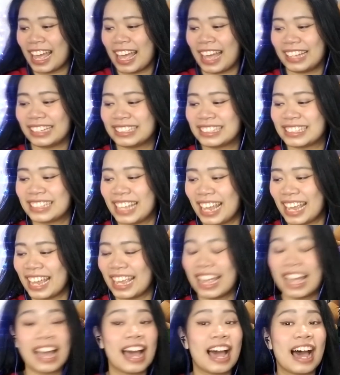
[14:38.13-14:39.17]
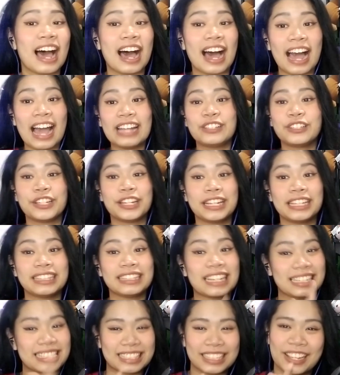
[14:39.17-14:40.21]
and stay hydrated, and I'll see